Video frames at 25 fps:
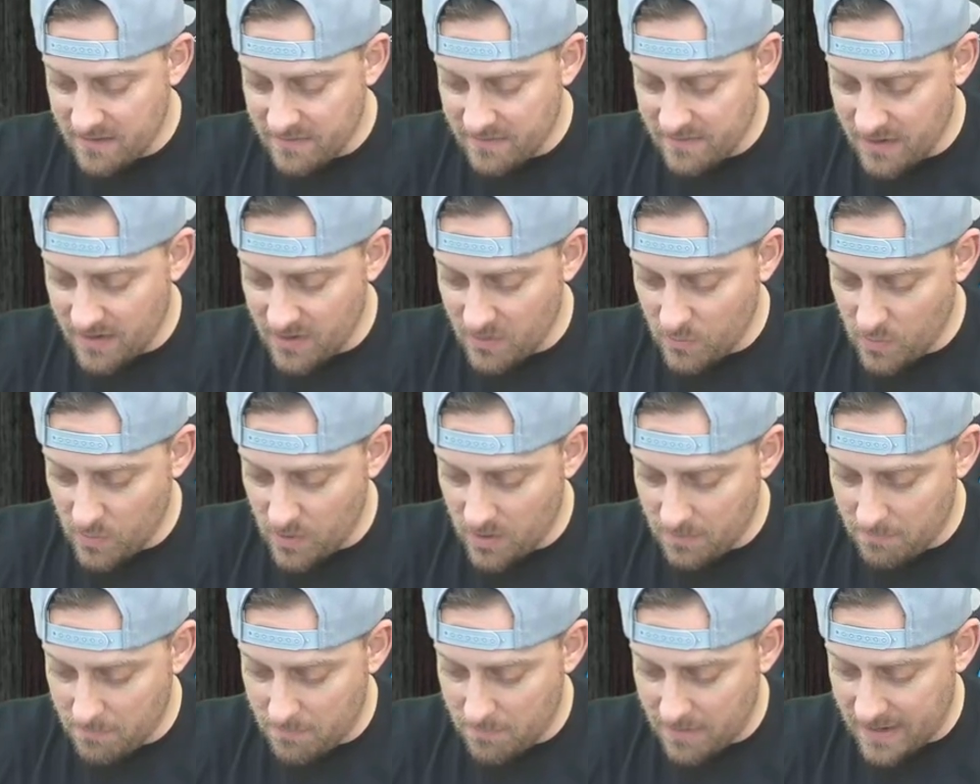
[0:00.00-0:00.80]
Very
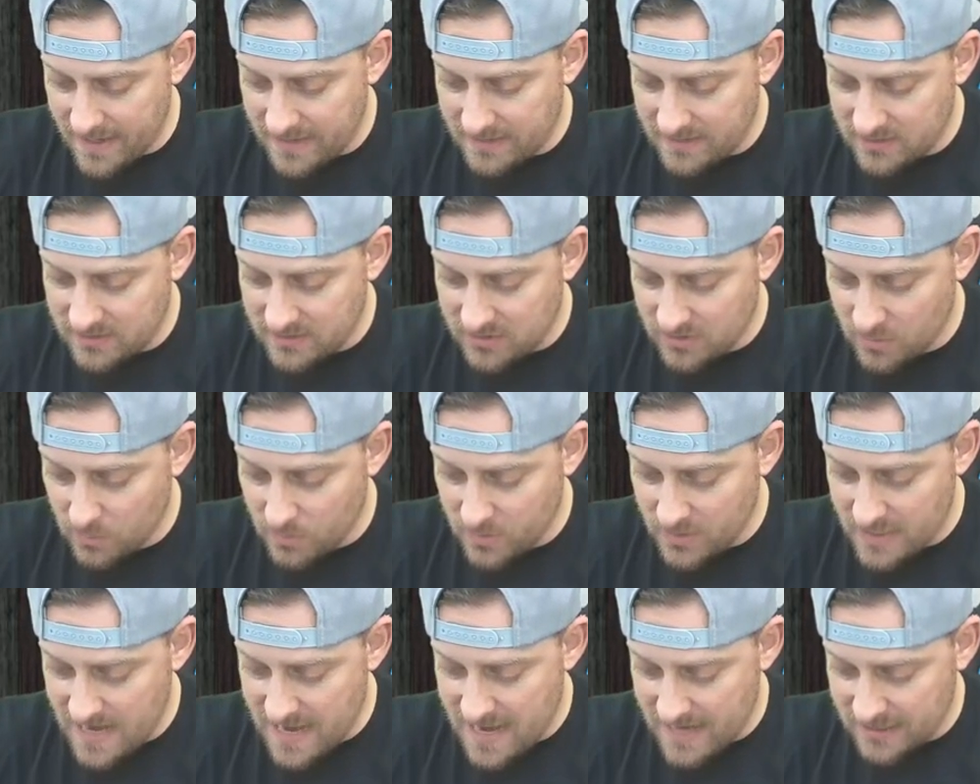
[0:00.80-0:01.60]
well might. So we're
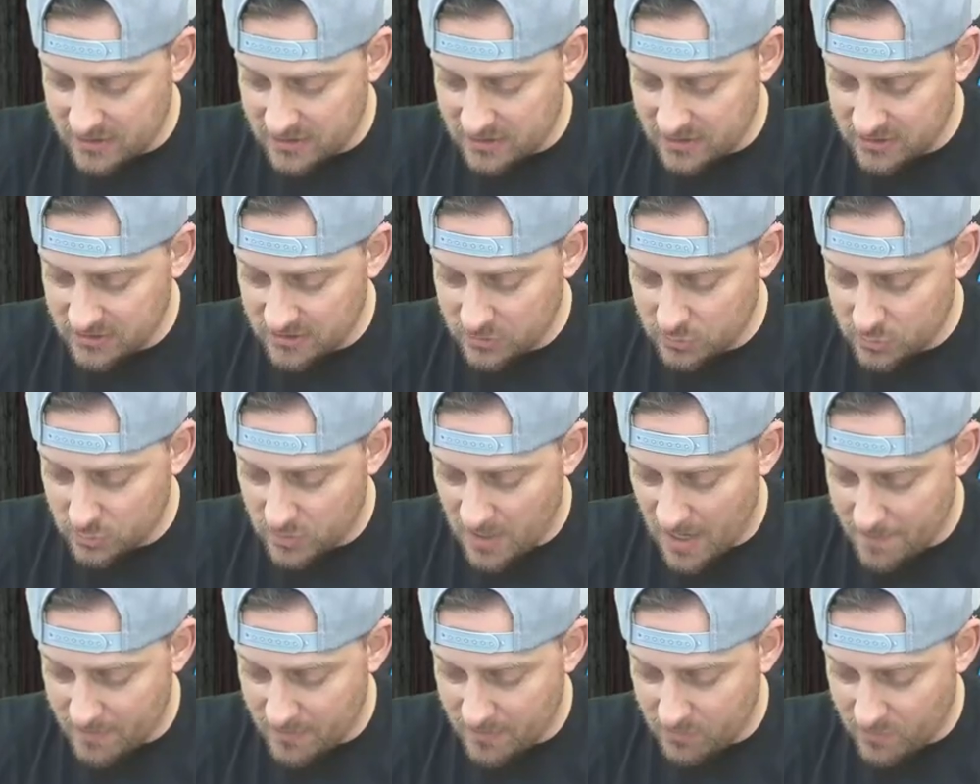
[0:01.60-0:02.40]
going to actually
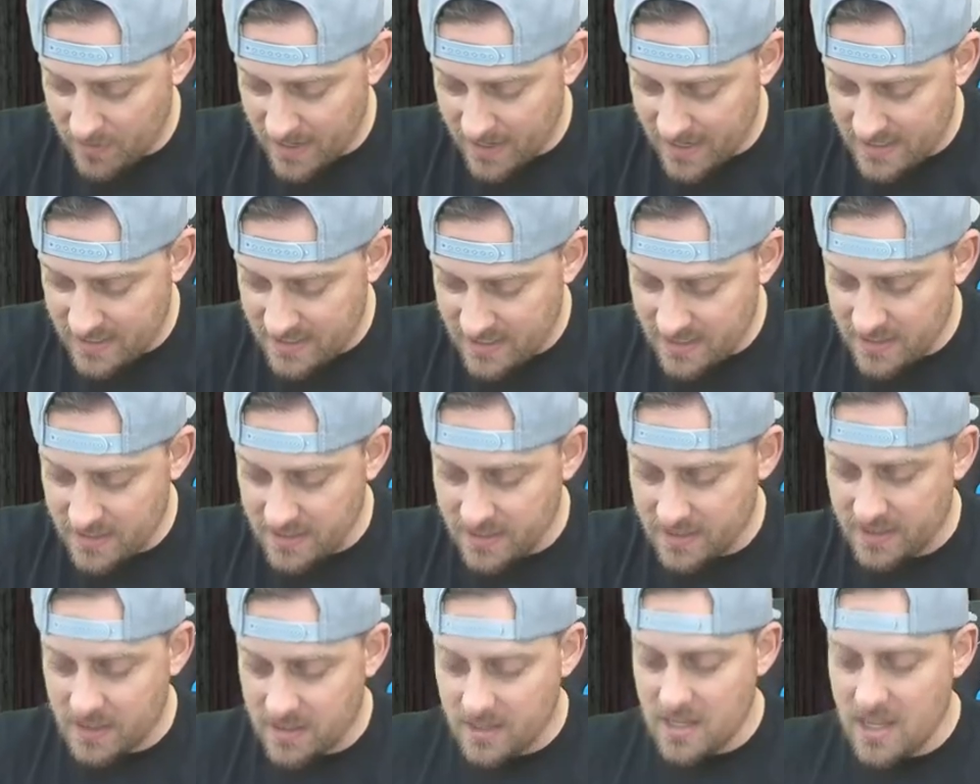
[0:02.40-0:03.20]
drop it right
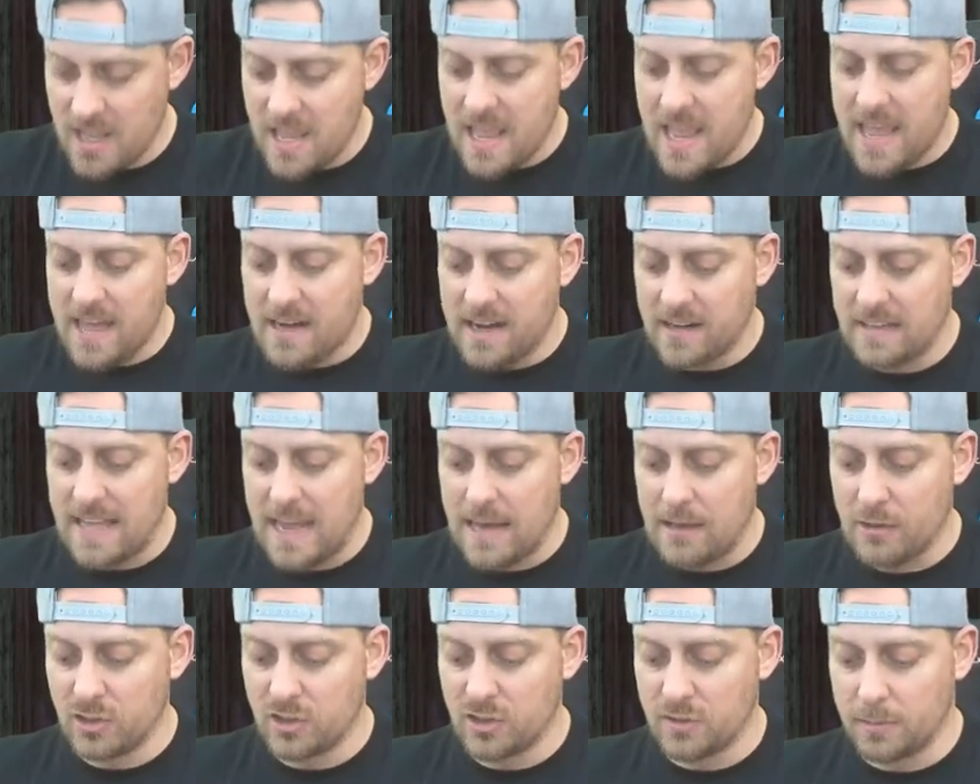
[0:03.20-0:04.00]
here and
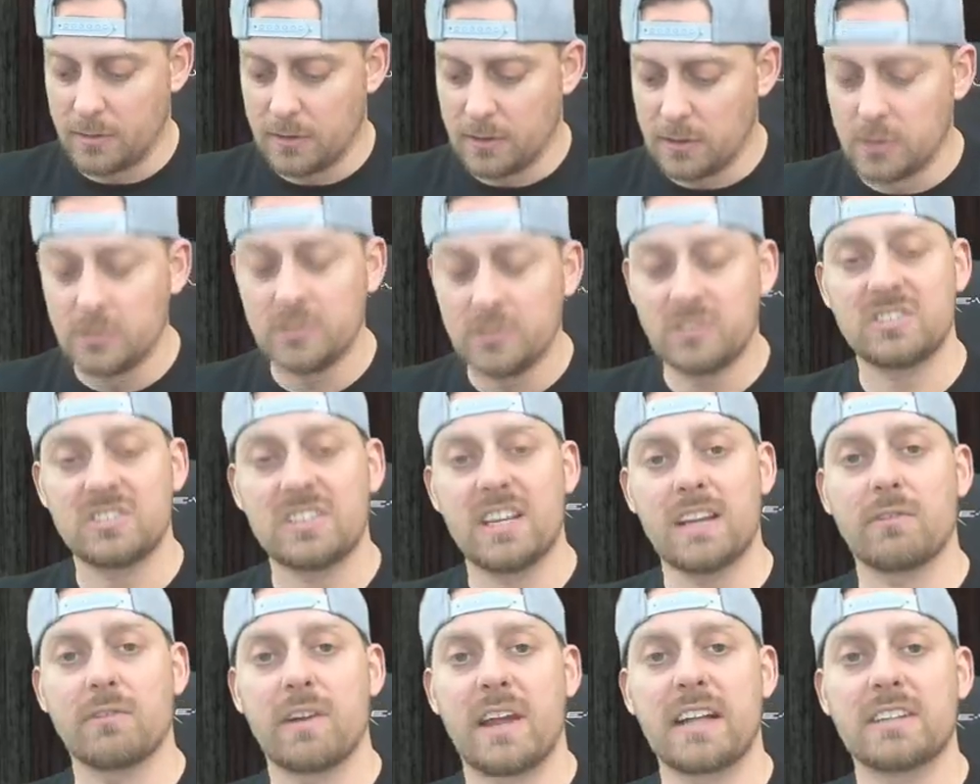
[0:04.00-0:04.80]
allow those balloons to
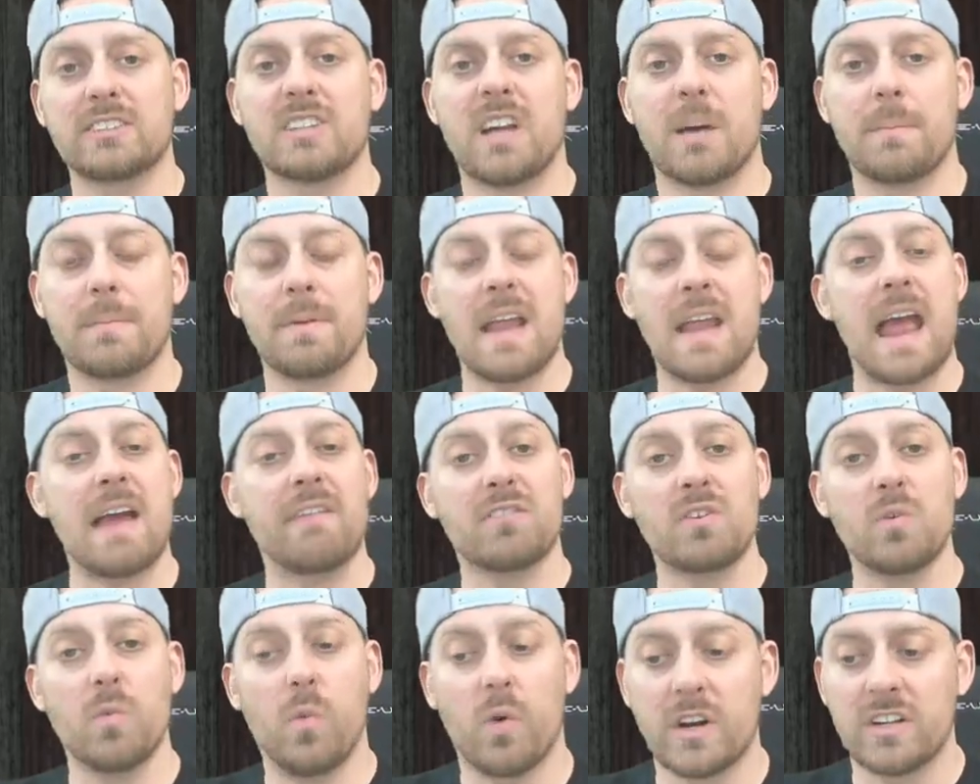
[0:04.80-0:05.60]
get raged up, and
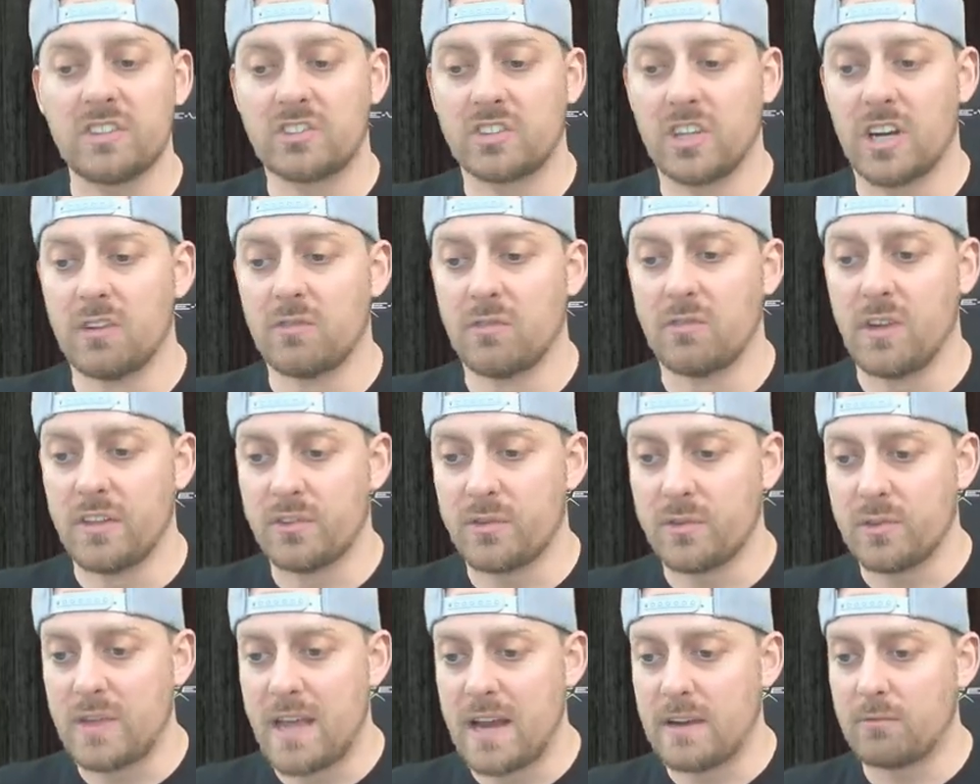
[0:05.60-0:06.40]
everyone is going to run
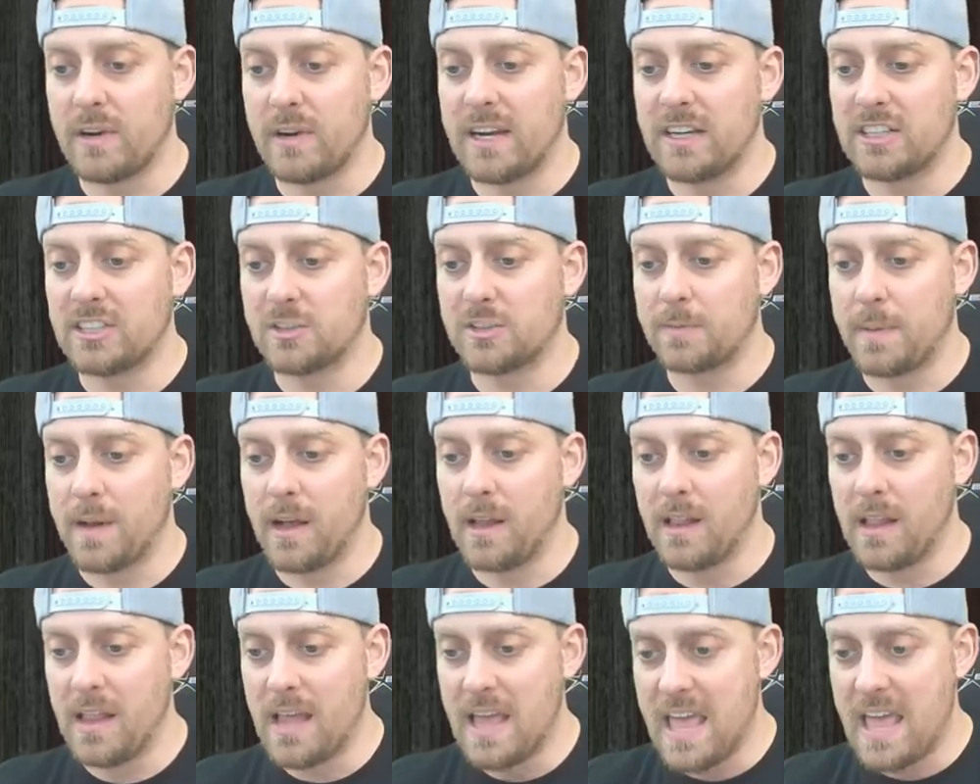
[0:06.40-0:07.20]
through that rage
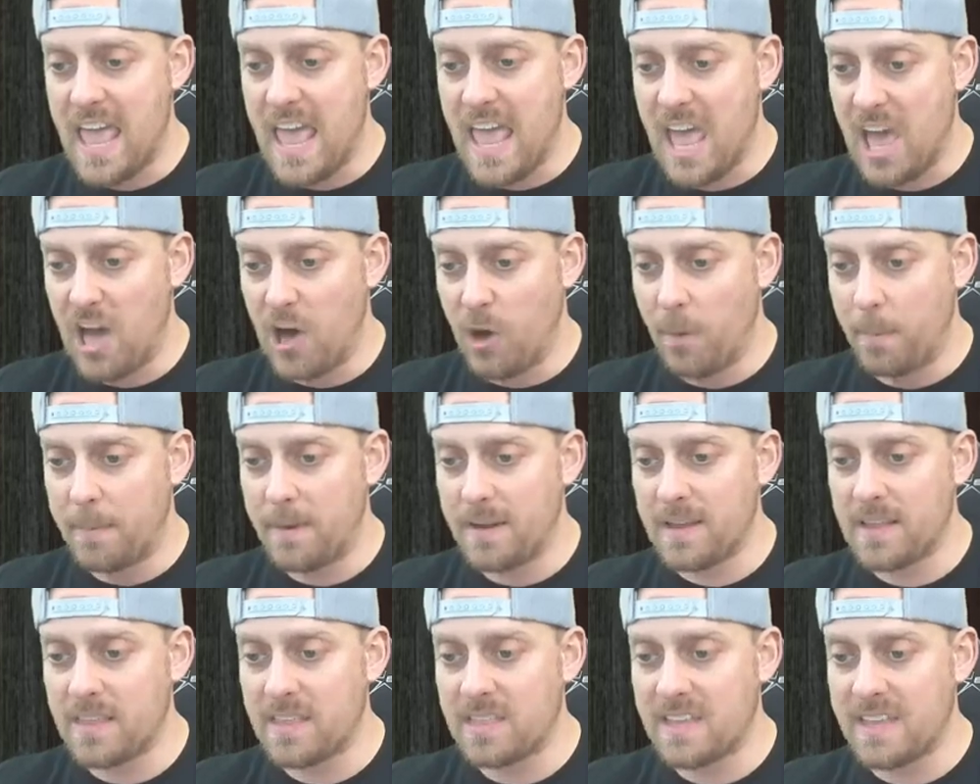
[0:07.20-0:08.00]
spell,
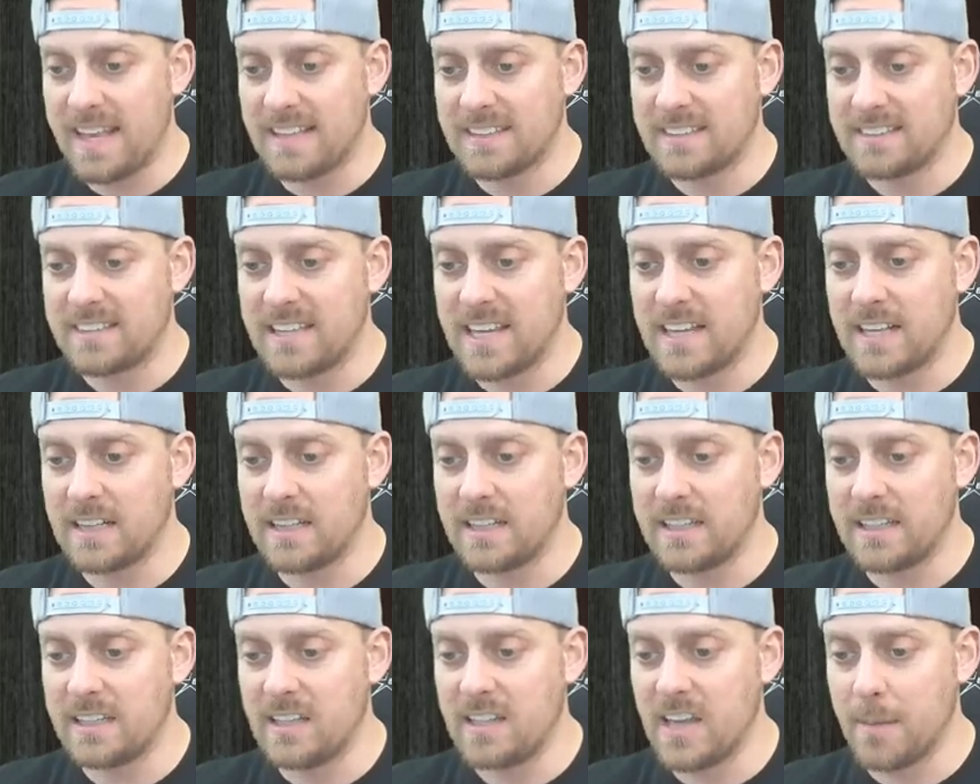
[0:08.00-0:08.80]
helping things get
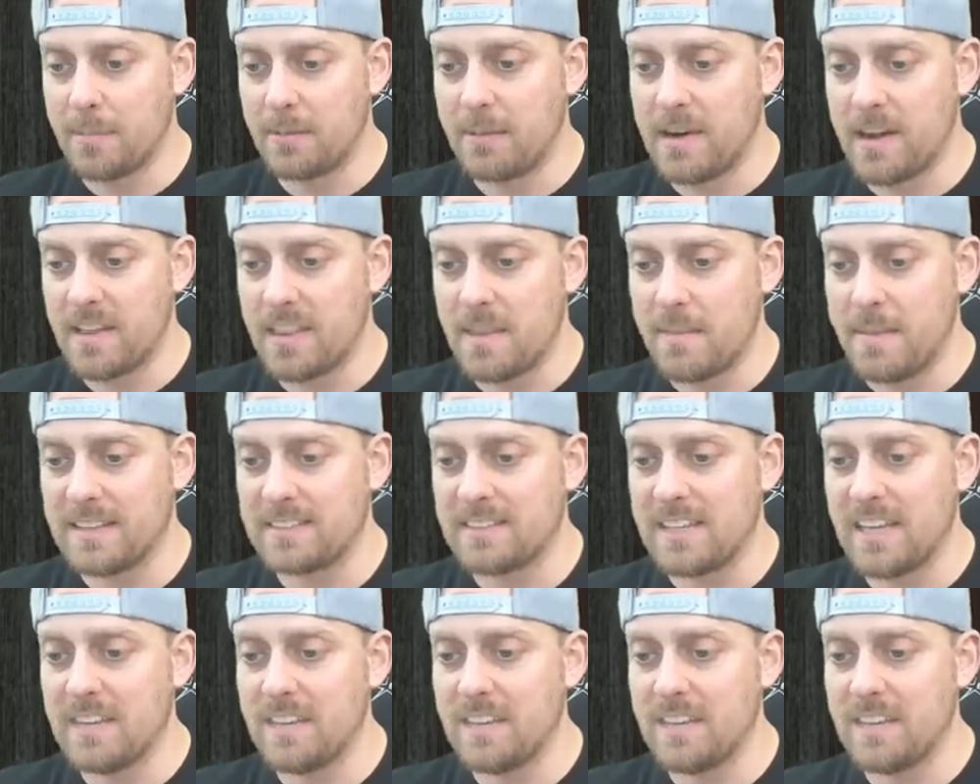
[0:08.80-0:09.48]
cleaned up around the base.